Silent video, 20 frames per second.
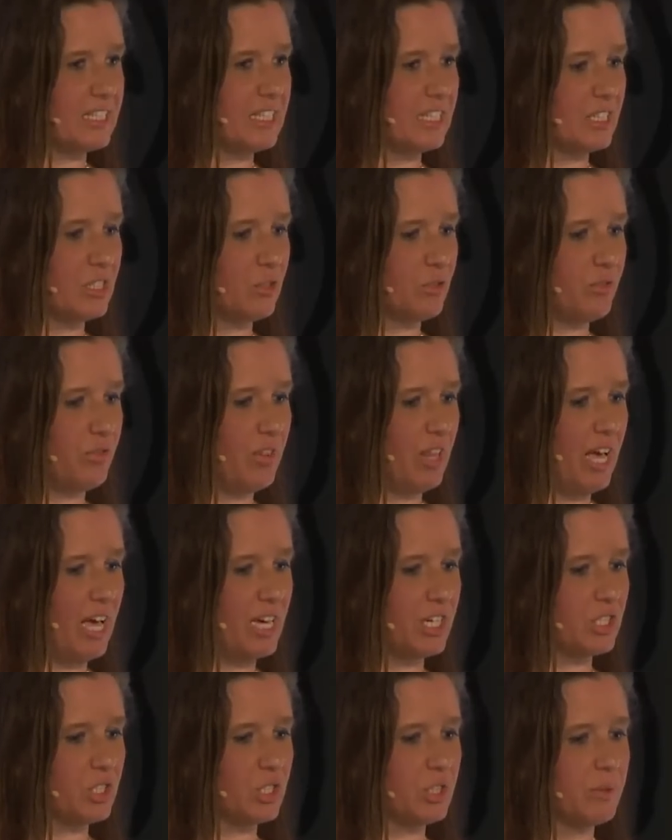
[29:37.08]
into
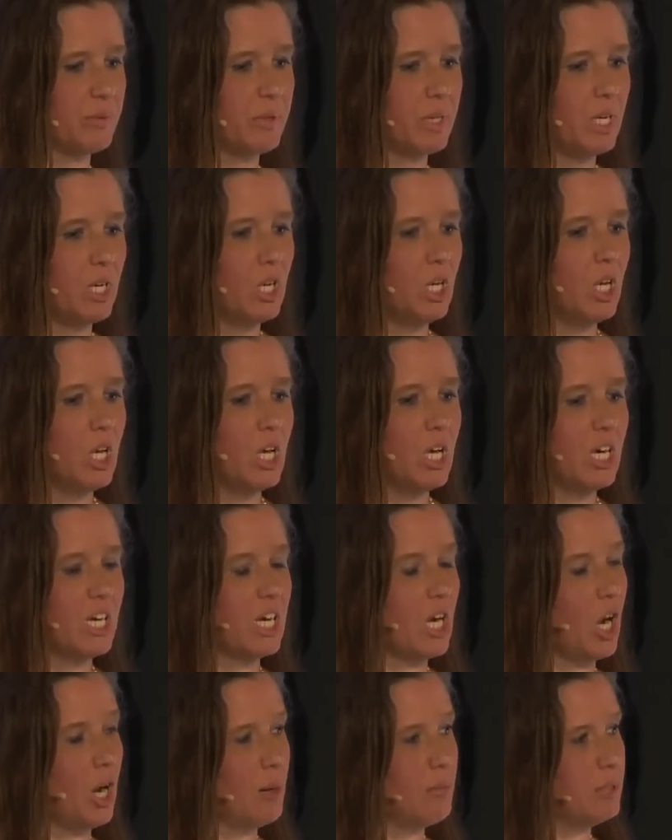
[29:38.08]
flesh.
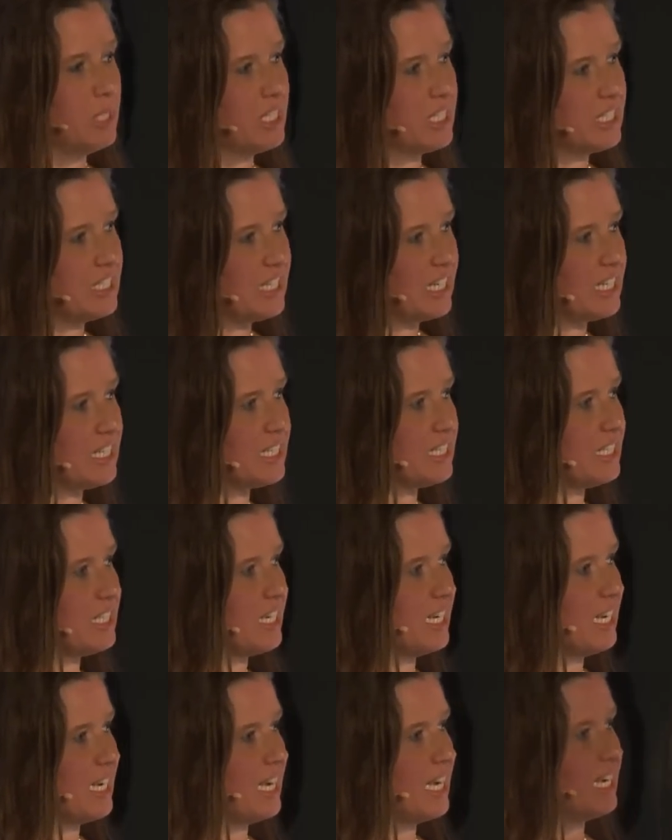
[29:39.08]

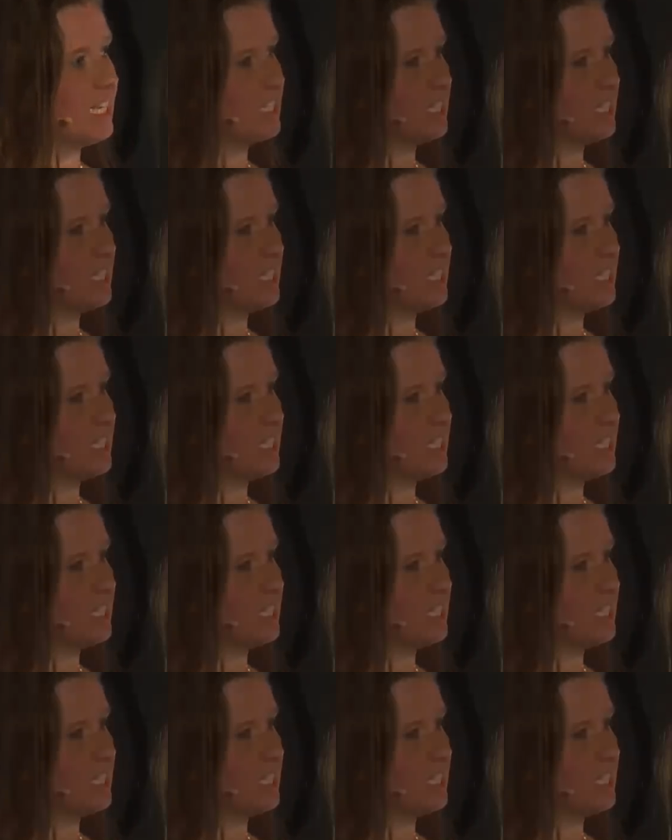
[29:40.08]
Carbon-60 in